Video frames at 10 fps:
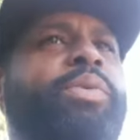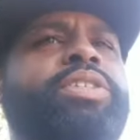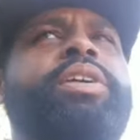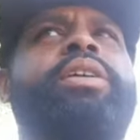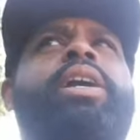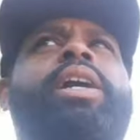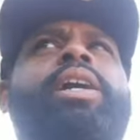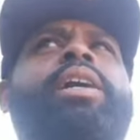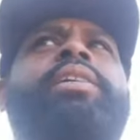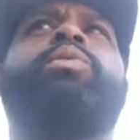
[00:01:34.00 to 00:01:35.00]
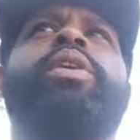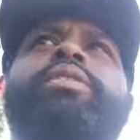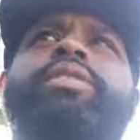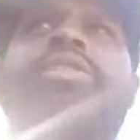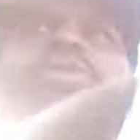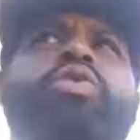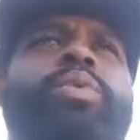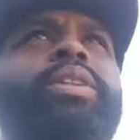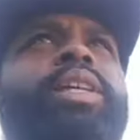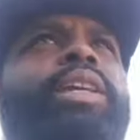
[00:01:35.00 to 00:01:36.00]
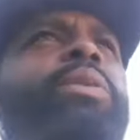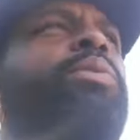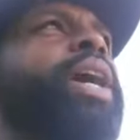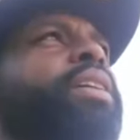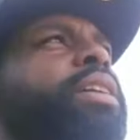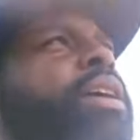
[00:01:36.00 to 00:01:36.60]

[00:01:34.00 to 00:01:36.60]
he's under, he's cool with Dillian White.